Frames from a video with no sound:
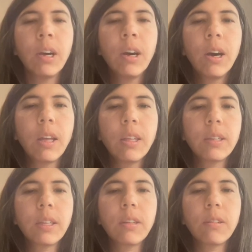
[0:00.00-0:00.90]
I
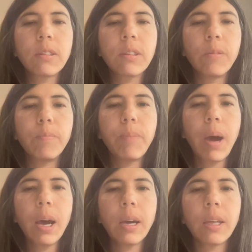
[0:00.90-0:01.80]
decided to just go
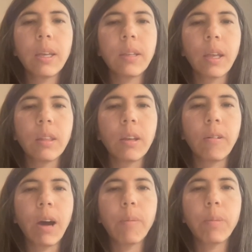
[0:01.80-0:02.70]
back. It's like, no,
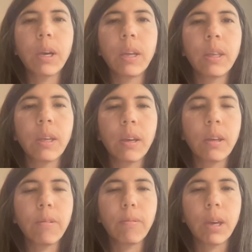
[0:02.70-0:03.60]
I'm getting a
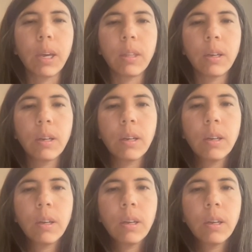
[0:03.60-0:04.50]
queen.
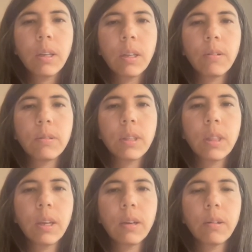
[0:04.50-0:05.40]
King goes
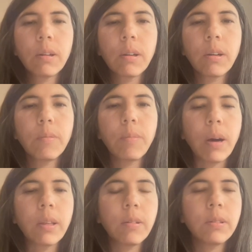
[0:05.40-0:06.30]
there,
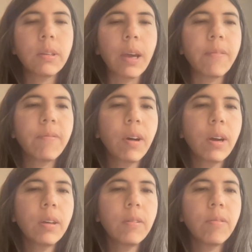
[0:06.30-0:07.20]
pawn goes to
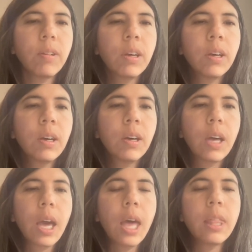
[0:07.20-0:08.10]
f5.
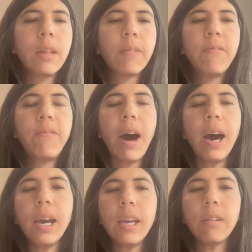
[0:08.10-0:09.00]
And then
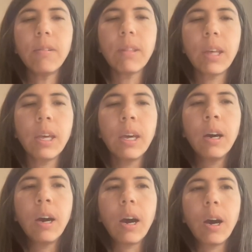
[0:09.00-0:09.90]
finally,
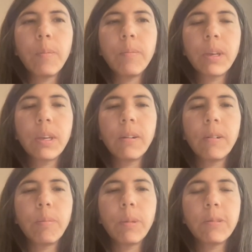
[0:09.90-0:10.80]
Miguel
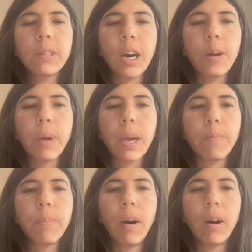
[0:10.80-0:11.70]
moves up a
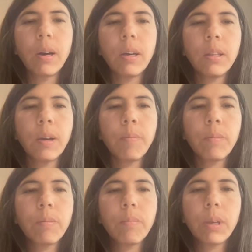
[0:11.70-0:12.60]
pawn
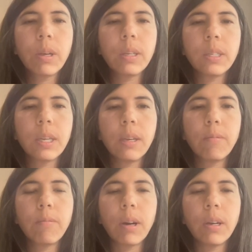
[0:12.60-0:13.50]
because he
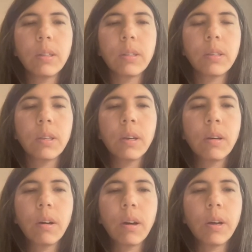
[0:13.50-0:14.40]
wants
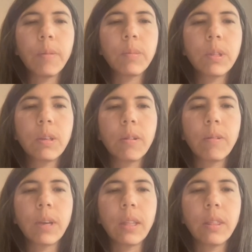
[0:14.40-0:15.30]
to
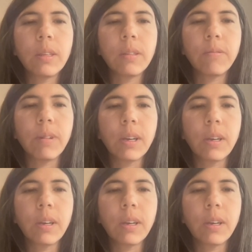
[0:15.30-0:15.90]
get this rook